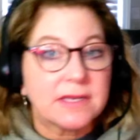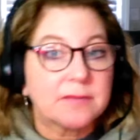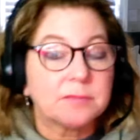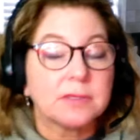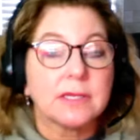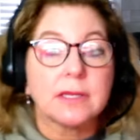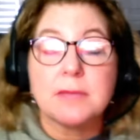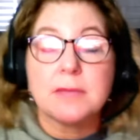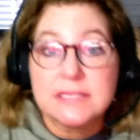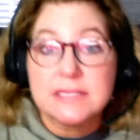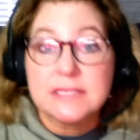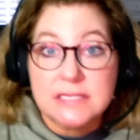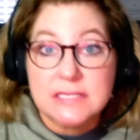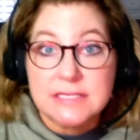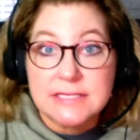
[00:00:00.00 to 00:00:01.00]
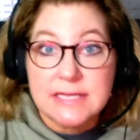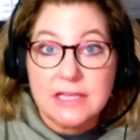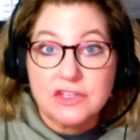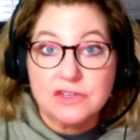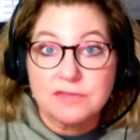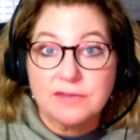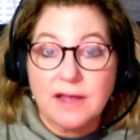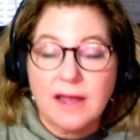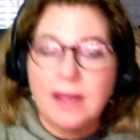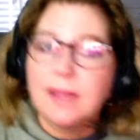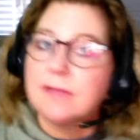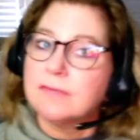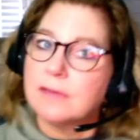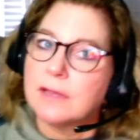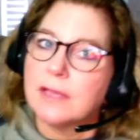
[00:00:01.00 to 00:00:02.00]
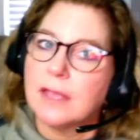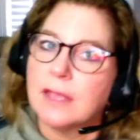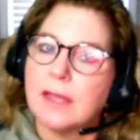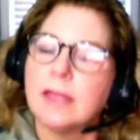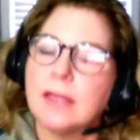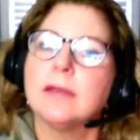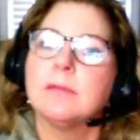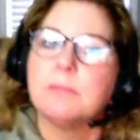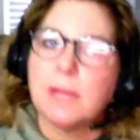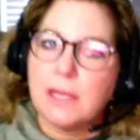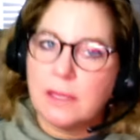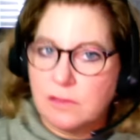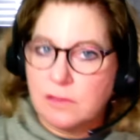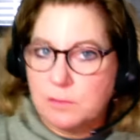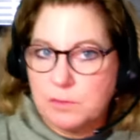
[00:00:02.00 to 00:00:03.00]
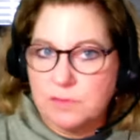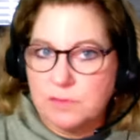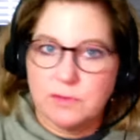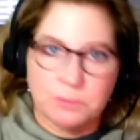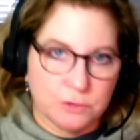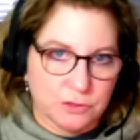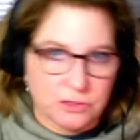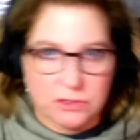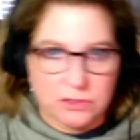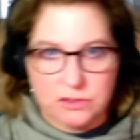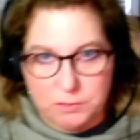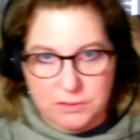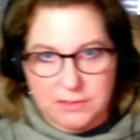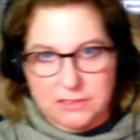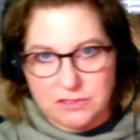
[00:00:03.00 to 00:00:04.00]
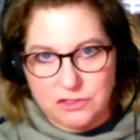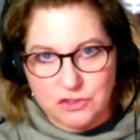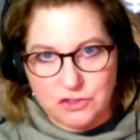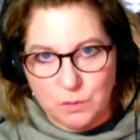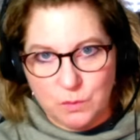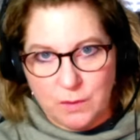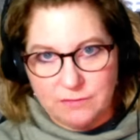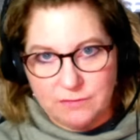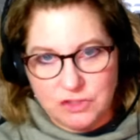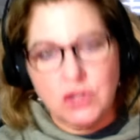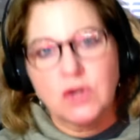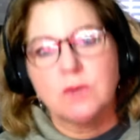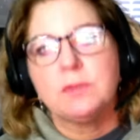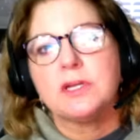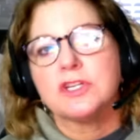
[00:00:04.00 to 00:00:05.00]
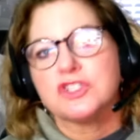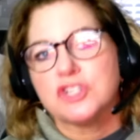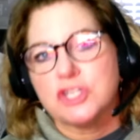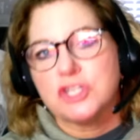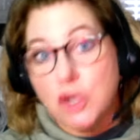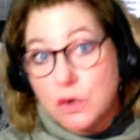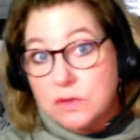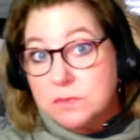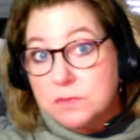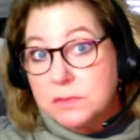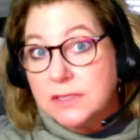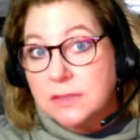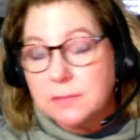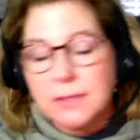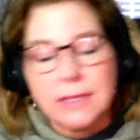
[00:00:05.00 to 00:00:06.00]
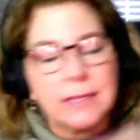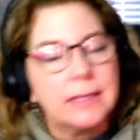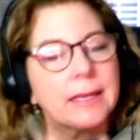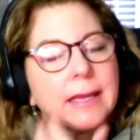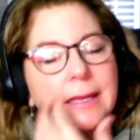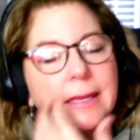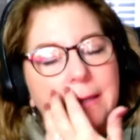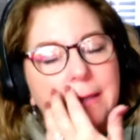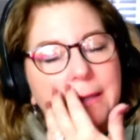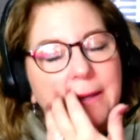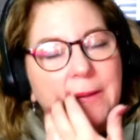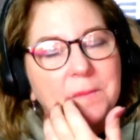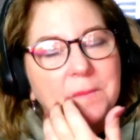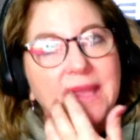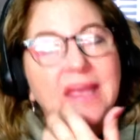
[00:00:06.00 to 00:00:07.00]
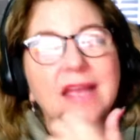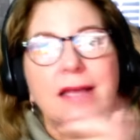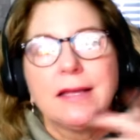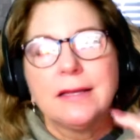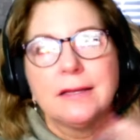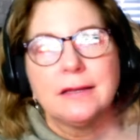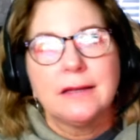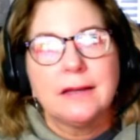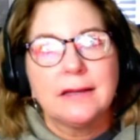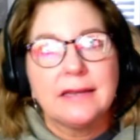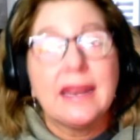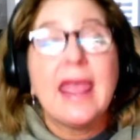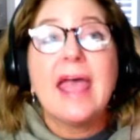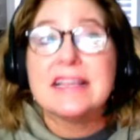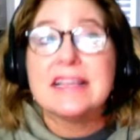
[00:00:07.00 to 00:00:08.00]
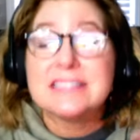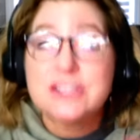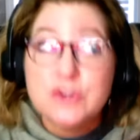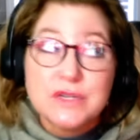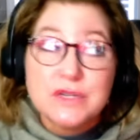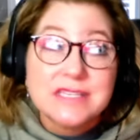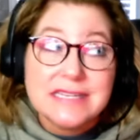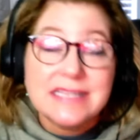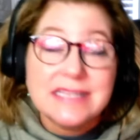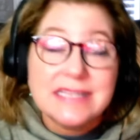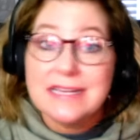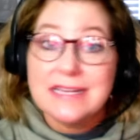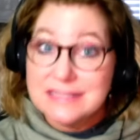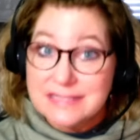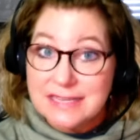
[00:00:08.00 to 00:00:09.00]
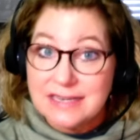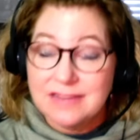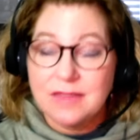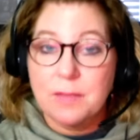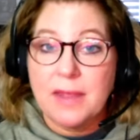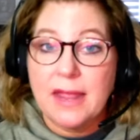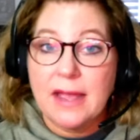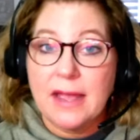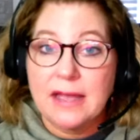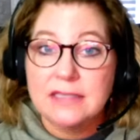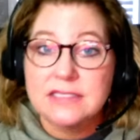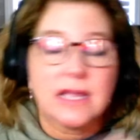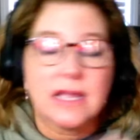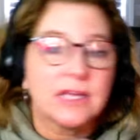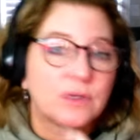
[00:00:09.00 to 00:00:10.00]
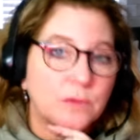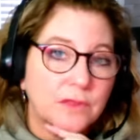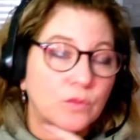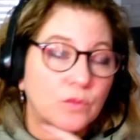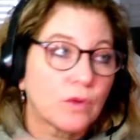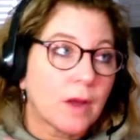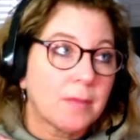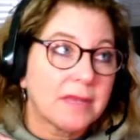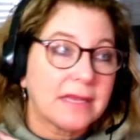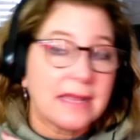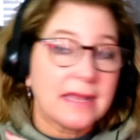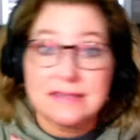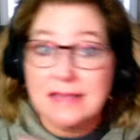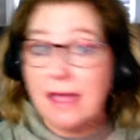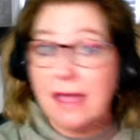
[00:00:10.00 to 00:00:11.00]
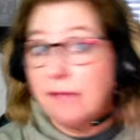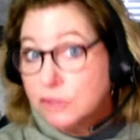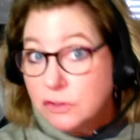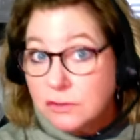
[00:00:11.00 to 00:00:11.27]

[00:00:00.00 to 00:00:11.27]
polygamy since the age of 5. Again, making the perfect person to put on a Sister Wives show because she knows polygamy. And as Christine has said in the past, I don't think Robin has ever